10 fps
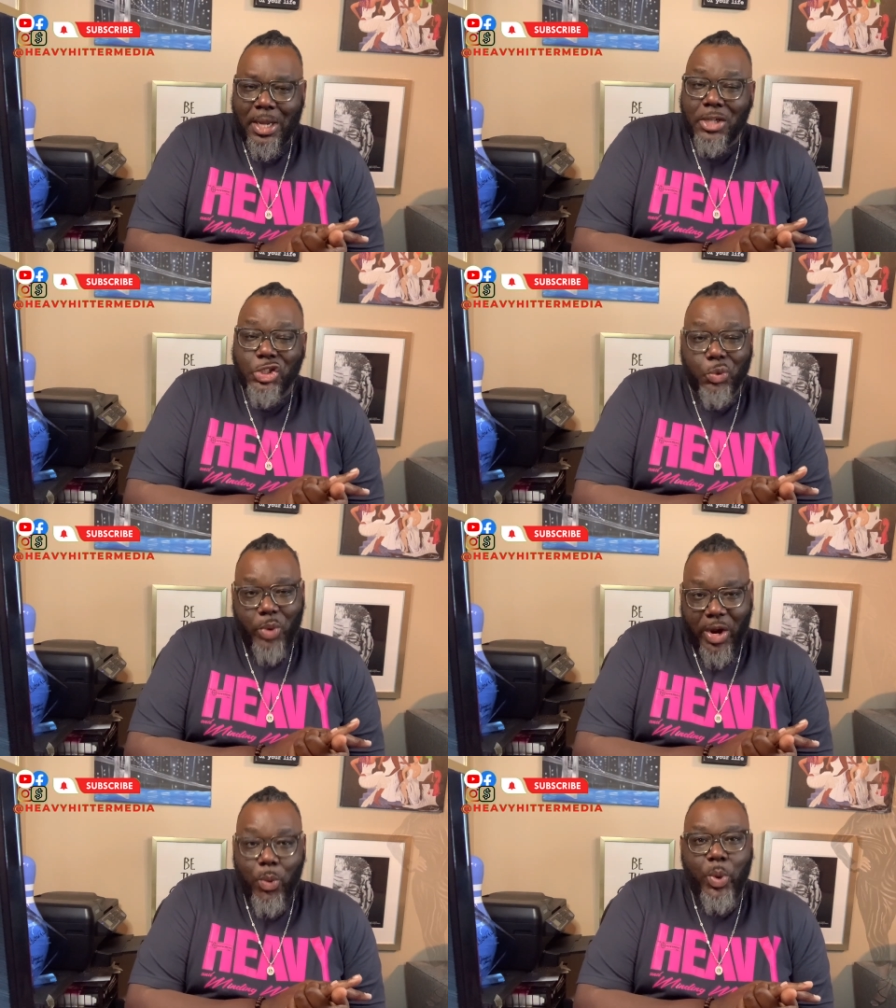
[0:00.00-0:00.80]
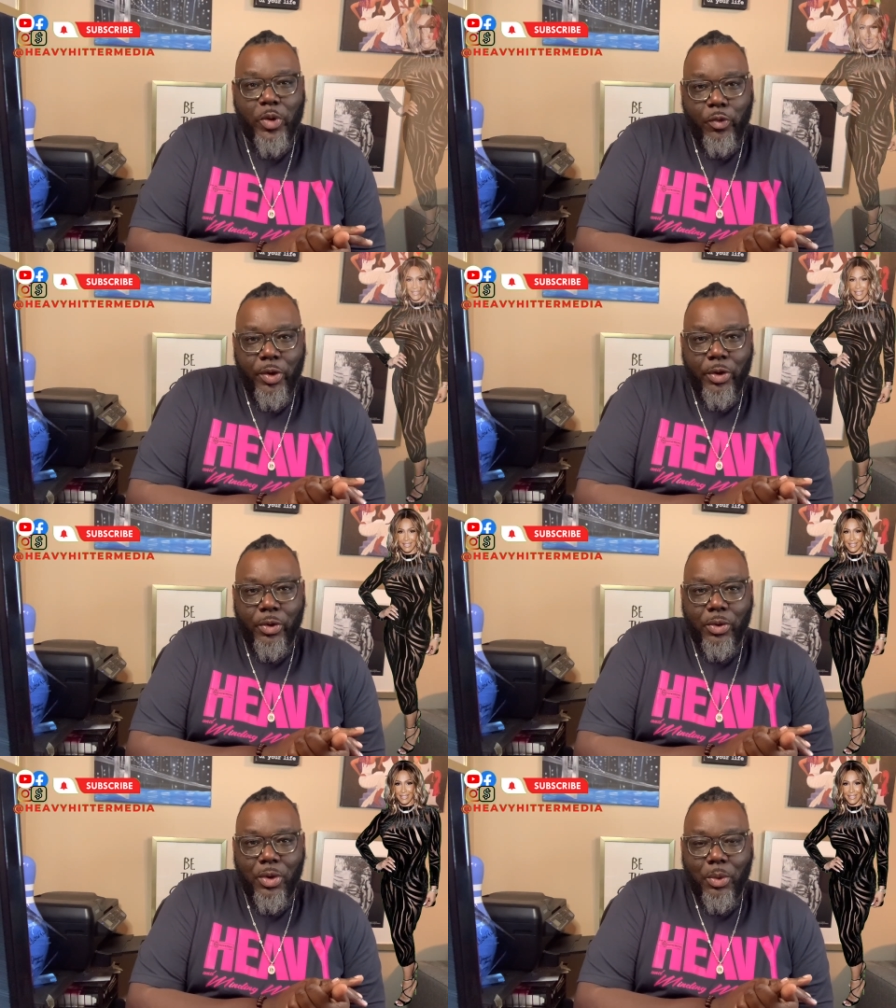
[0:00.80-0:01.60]
Sheree
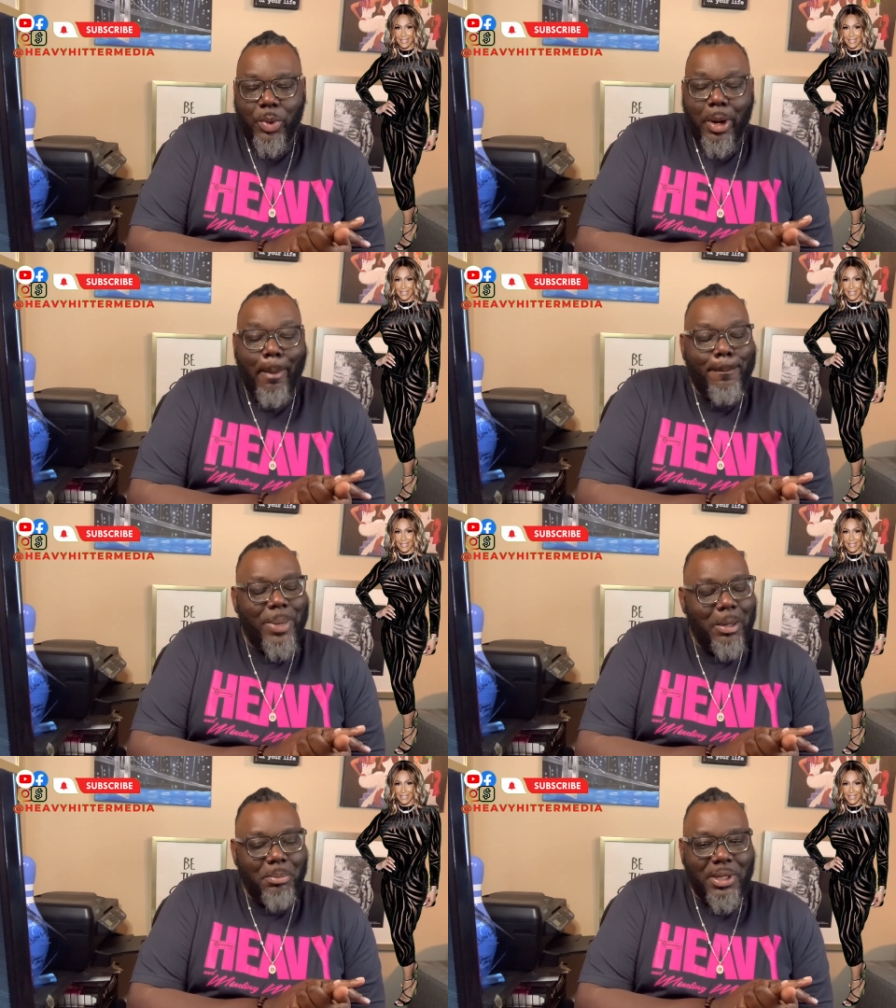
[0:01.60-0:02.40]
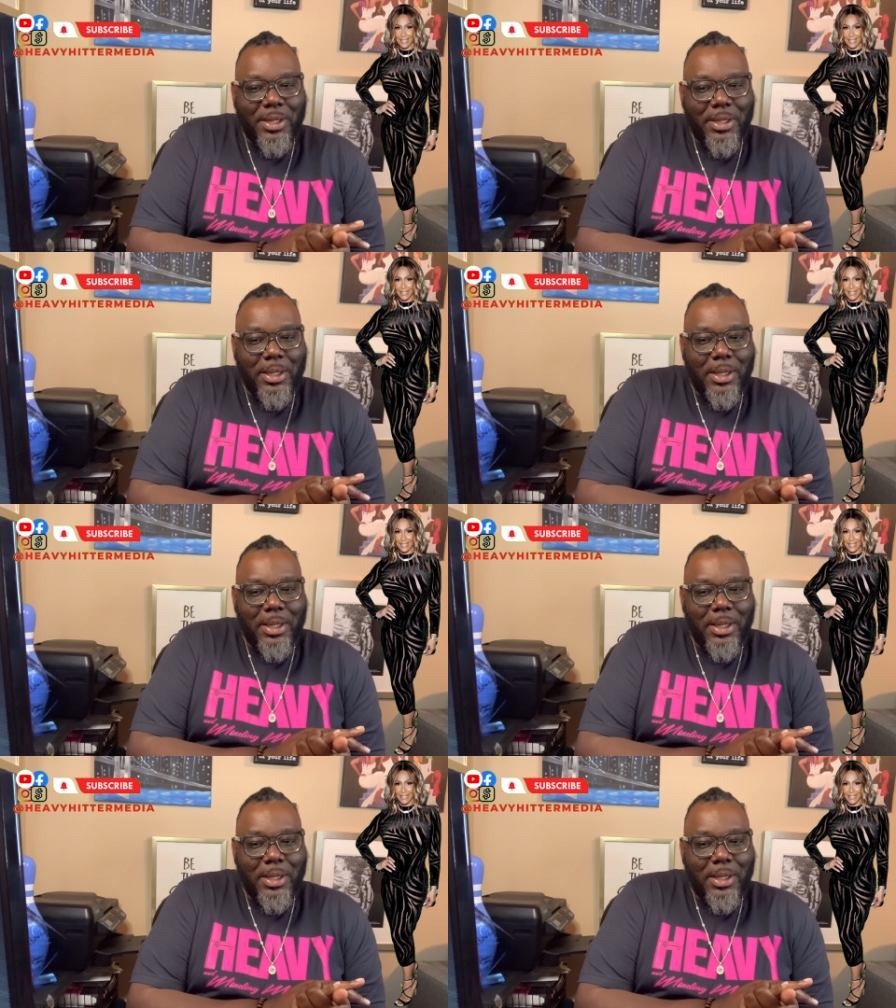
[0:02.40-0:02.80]
Whitfield, with her bumbling,